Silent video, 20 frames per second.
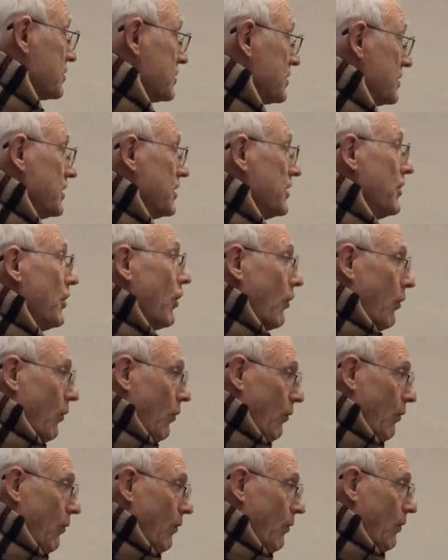she'd know.
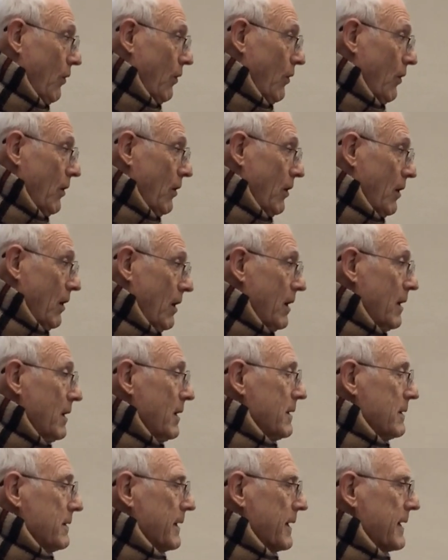
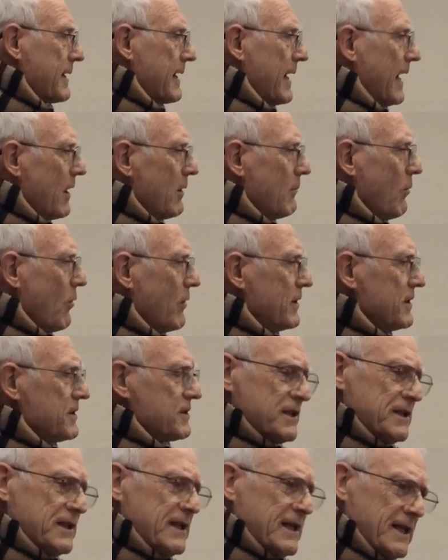that
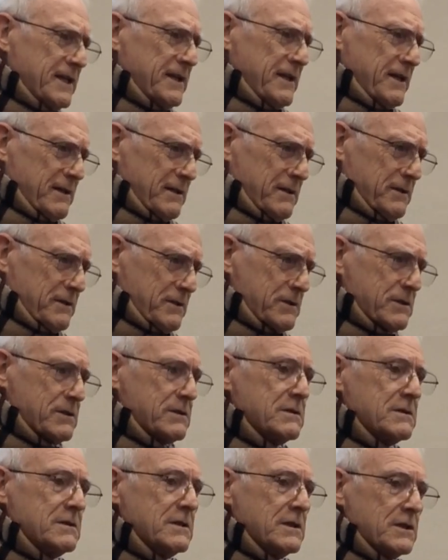cowboys and Indians
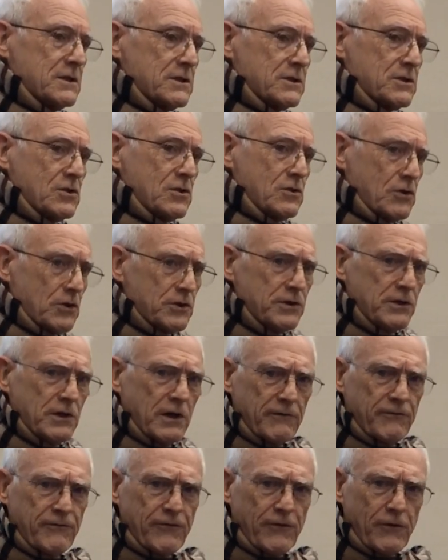is good
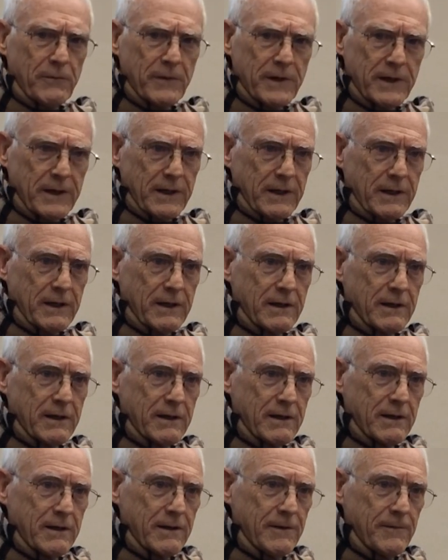enough for me,
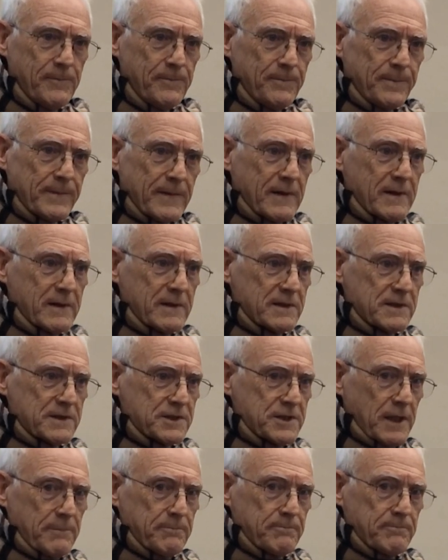
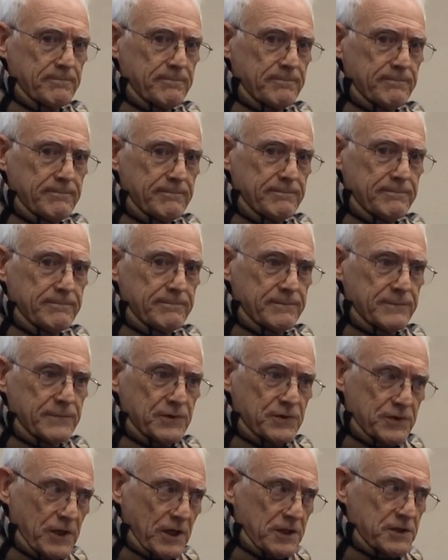except
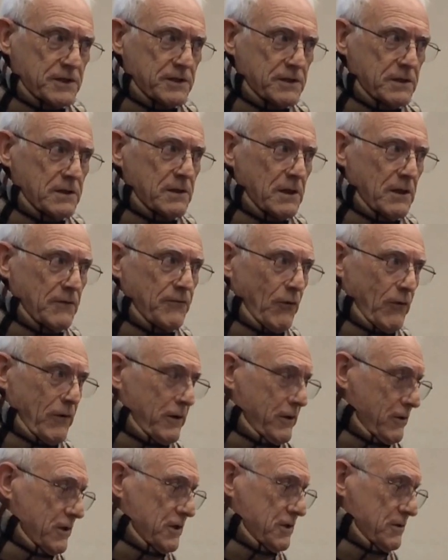just
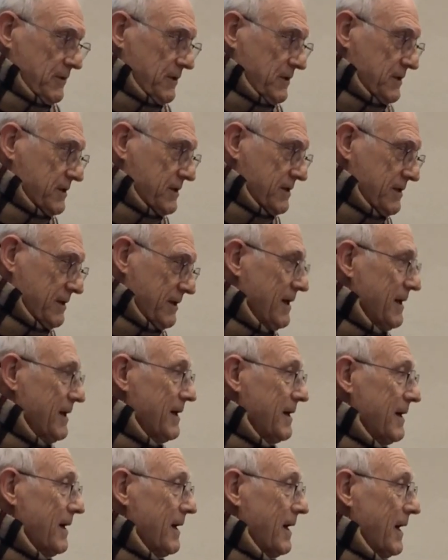before Christmas,
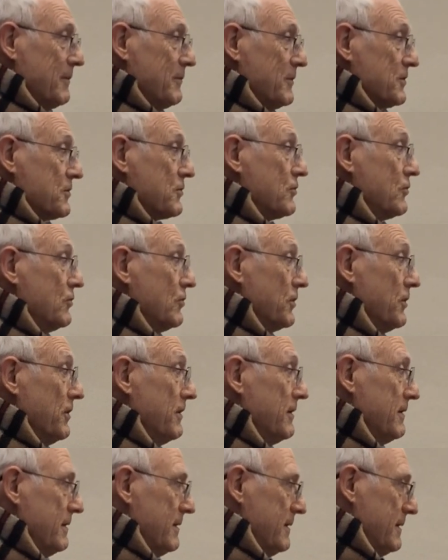I'm as good
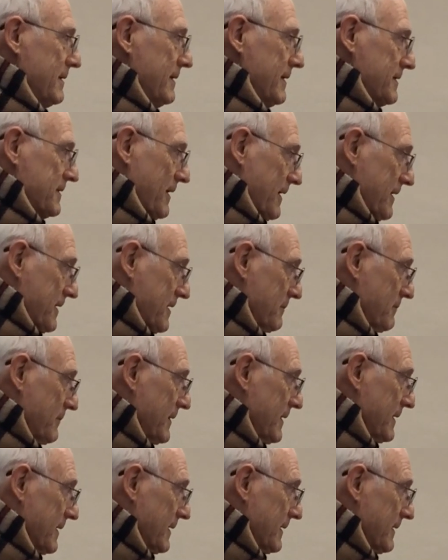as I can
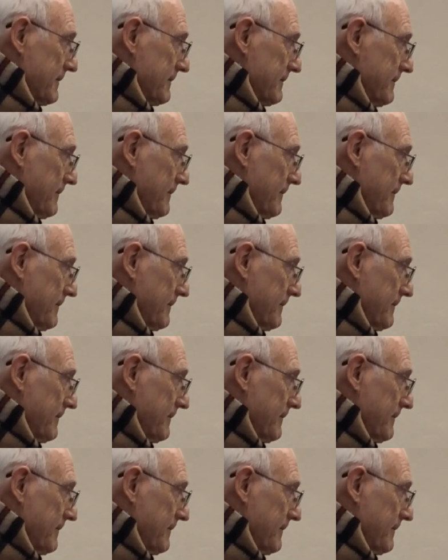be.